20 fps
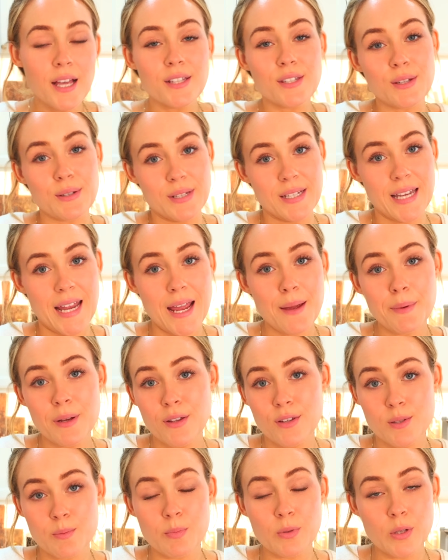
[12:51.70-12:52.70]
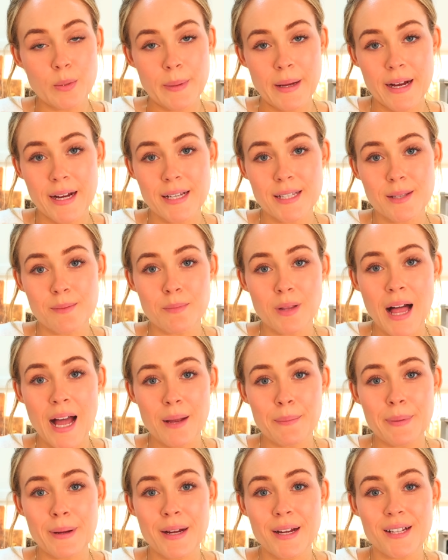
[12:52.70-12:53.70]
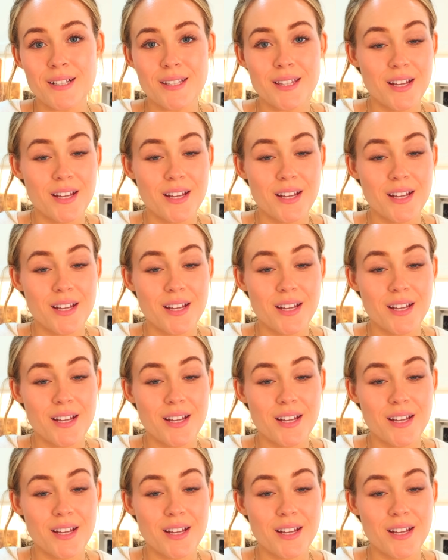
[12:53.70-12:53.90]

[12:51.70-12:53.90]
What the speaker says: So today I'm gonna use blueberries and blackberries.